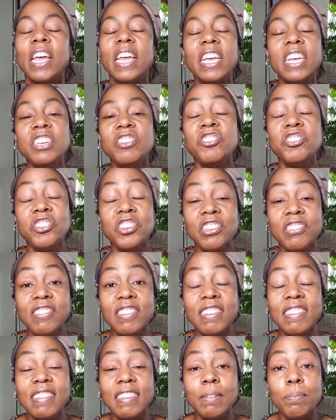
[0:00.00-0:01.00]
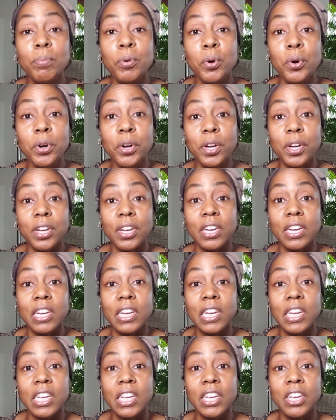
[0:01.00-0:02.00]
it's just as important,
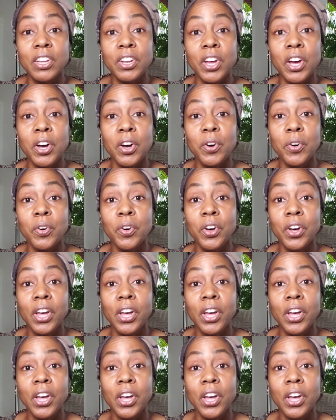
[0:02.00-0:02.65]
you know?